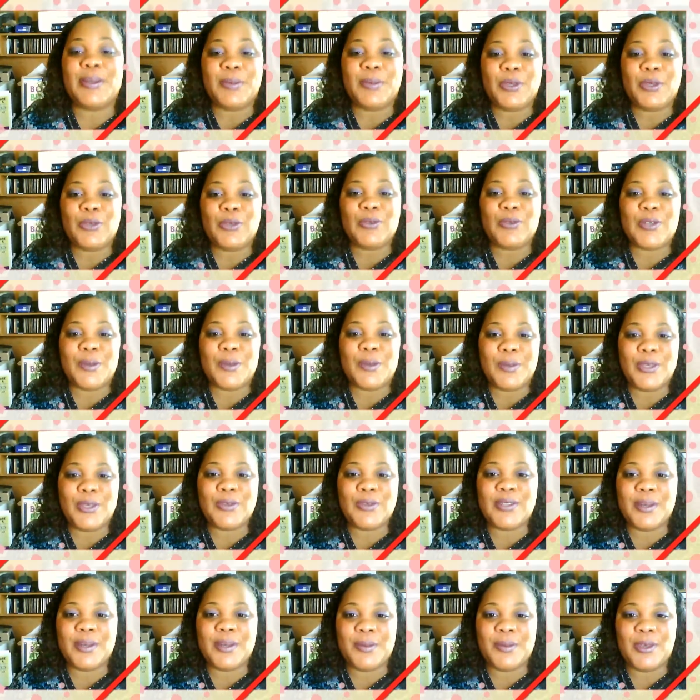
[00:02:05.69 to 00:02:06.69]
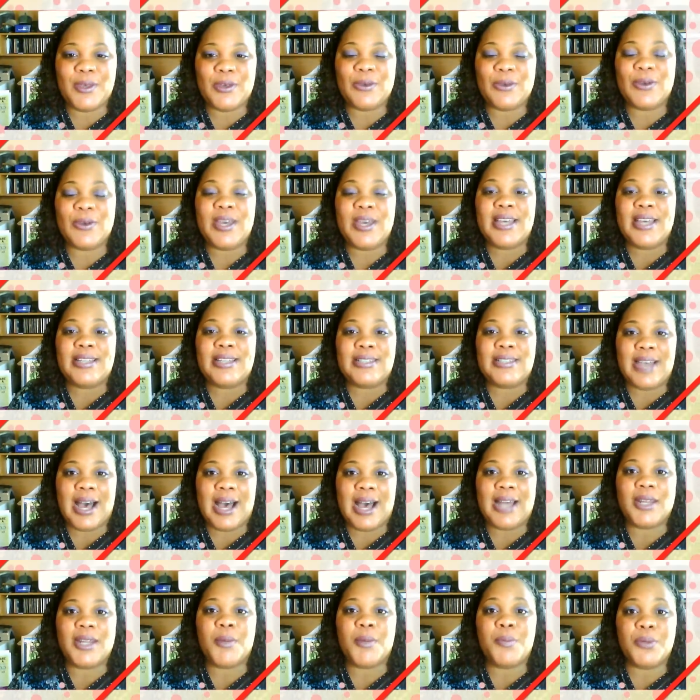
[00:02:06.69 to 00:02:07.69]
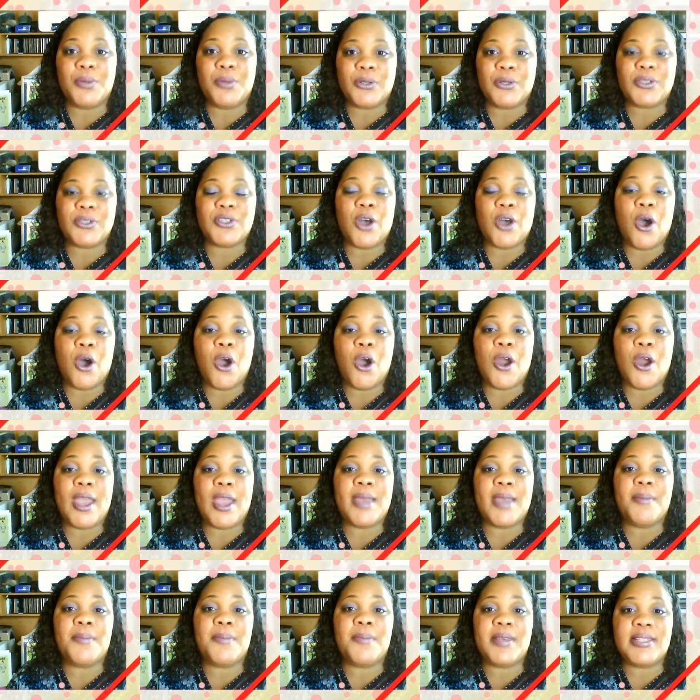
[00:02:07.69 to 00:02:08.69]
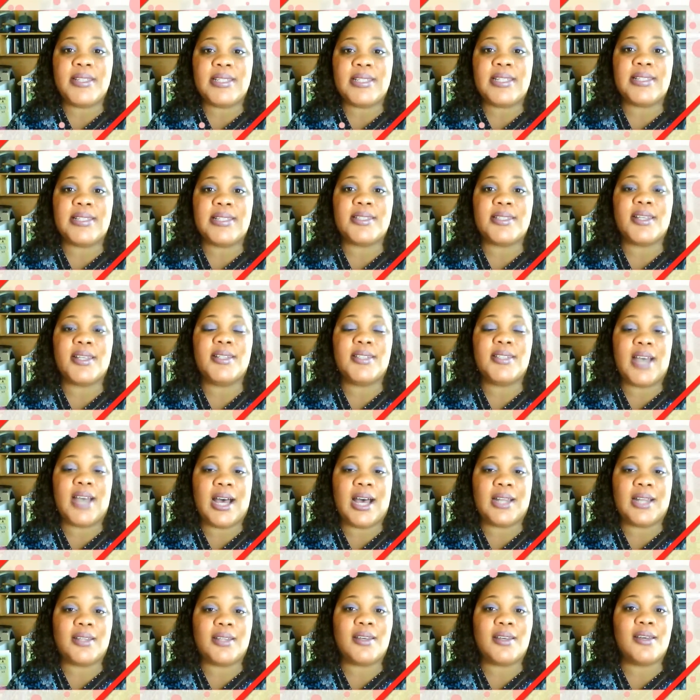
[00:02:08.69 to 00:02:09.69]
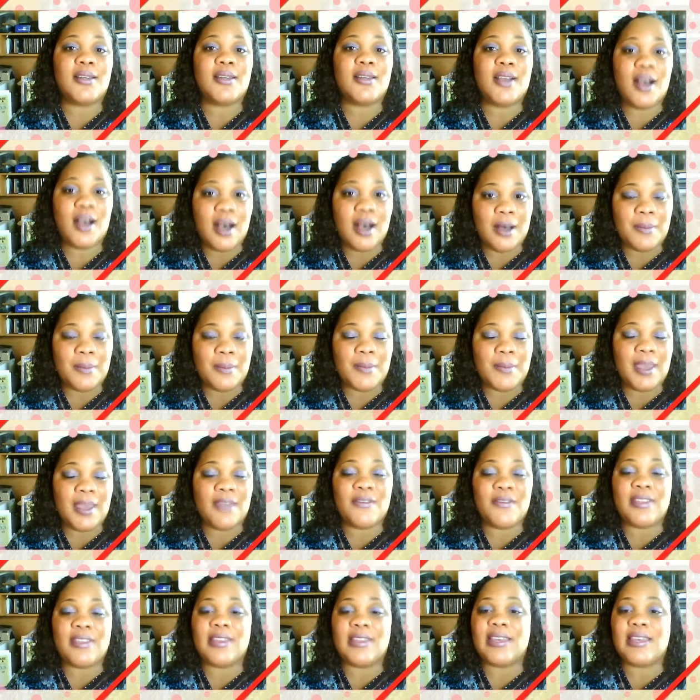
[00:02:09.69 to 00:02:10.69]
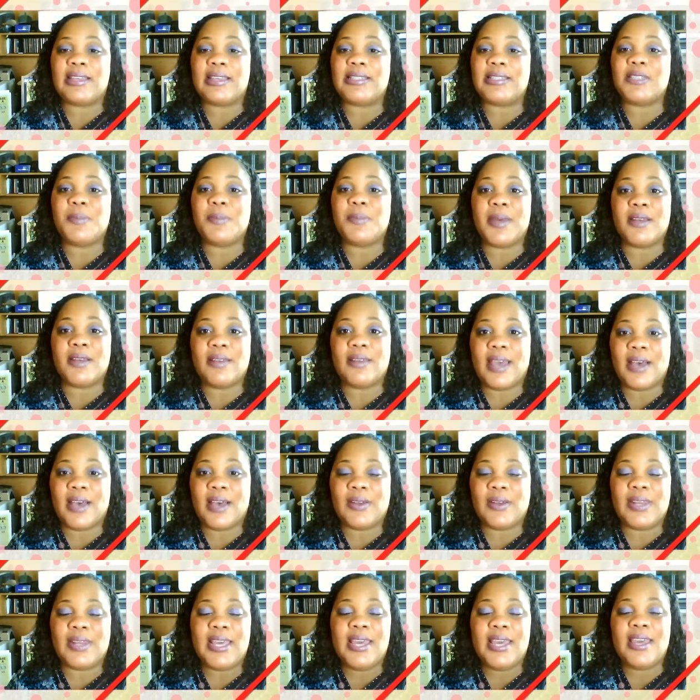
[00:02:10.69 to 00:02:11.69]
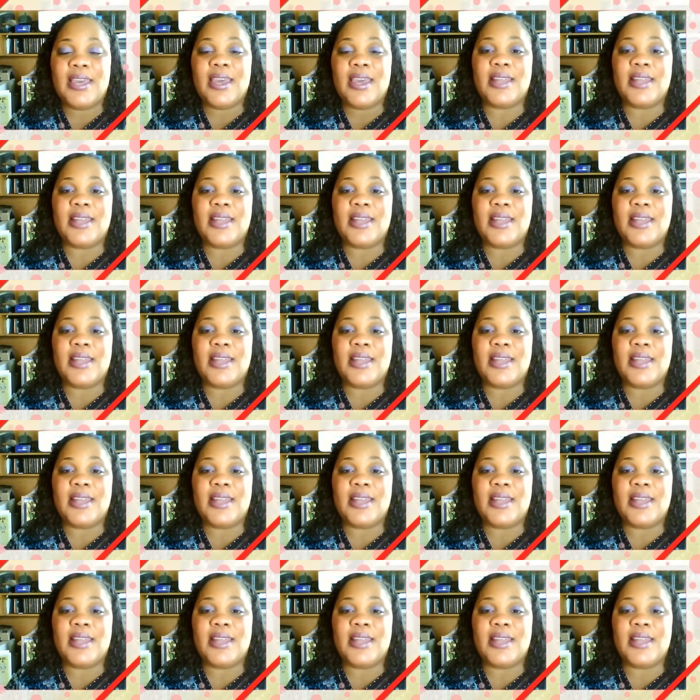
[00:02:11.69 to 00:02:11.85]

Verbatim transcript: www.booksareabusiness.com. Everything is spelled out.